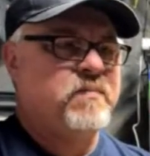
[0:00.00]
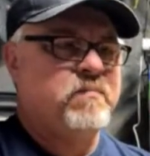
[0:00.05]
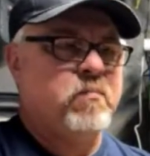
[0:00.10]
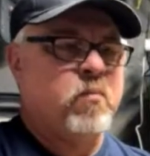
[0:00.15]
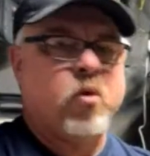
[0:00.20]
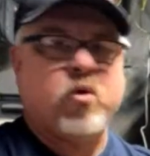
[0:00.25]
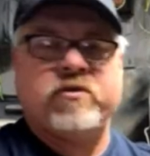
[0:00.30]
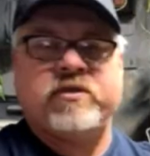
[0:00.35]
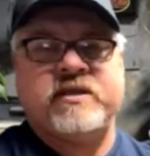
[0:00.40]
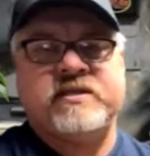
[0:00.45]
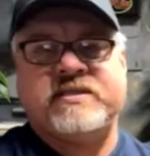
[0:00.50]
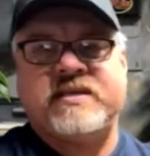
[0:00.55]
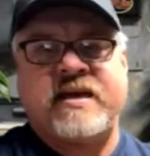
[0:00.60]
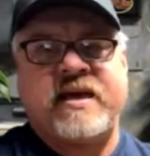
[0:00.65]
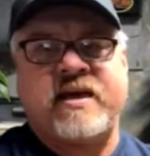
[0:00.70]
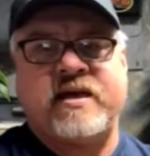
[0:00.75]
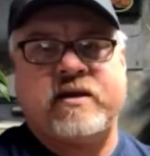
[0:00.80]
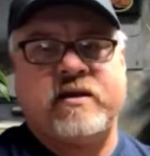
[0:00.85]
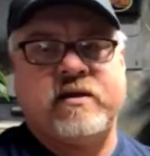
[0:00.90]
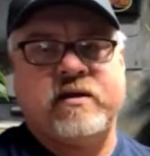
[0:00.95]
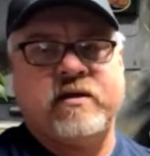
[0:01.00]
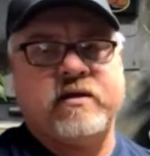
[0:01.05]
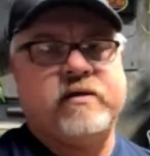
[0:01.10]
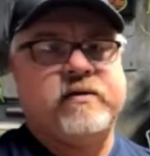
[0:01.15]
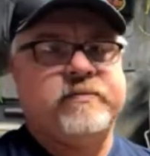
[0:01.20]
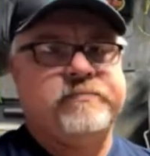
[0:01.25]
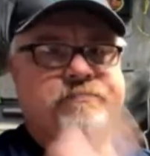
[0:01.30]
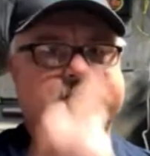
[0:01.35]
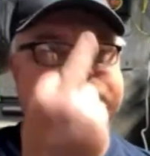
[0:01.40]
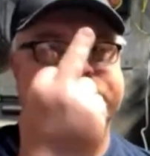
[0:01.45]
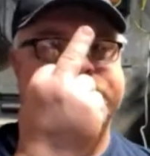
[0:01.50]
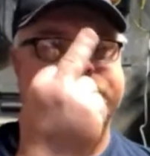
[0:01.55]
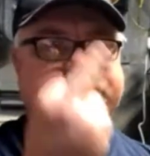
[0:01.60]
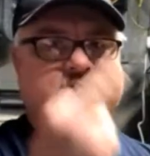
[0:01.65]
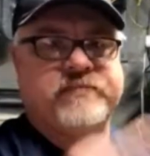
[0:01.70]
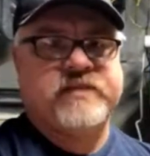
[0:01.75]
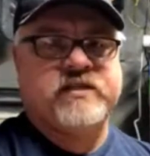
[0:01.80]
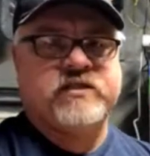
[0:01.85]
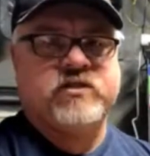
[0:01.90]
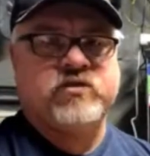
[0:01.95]
more than 10,
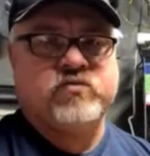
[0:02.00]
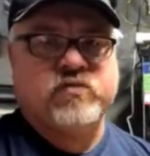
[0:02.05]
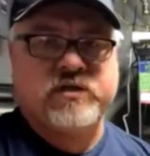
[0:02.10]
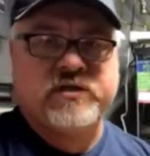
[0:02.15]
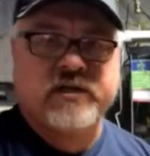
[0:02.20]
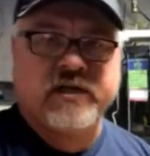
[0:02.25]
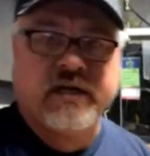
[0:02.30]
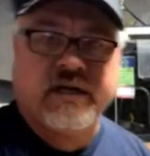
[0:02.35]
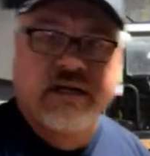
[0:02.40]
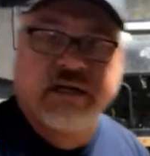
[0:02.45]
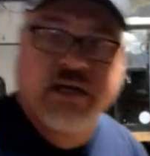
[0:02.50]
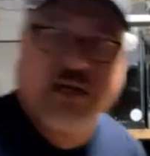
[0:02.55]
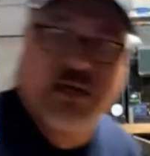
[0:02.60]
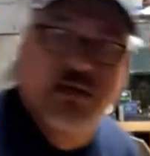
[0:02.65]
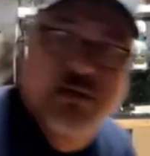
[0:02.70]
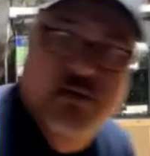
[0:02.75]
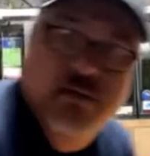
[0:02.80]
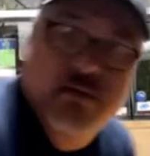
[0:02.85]
this is what you're going to get.